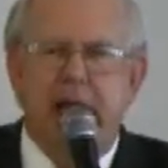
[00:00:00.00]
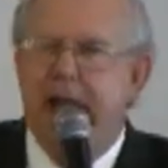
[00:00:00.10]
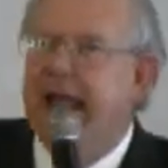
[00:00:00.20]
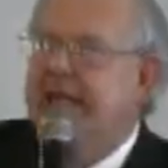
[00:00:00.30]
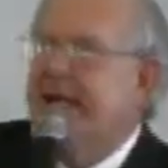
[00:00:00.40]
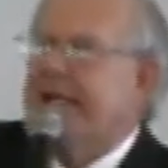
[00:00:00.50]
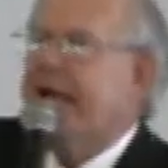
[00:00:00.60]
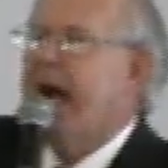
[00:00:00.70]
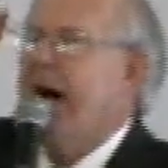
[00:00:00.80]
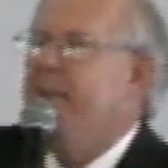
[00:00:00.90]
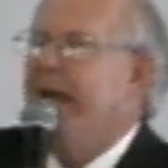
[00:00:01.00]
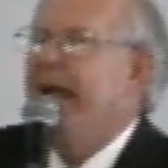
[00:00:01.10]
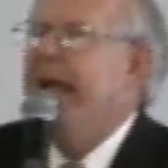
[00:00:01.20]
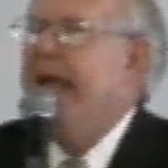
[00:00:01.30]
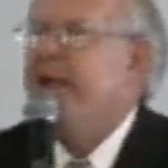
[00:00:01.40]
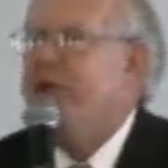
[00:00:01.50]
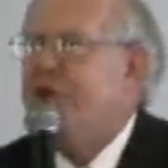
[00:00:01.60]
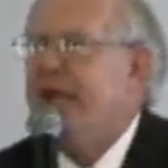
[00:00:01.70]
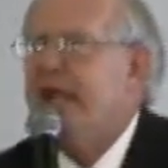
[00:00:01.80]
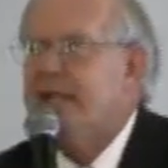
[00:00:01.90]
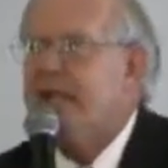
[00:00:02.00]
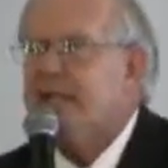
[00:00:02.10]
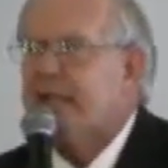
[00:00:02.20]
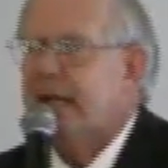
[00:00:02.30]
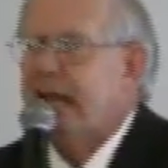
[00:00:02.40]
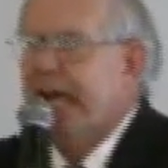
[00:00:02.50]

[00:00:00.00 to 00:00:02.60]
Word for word: He doesn't comprehend Jesus.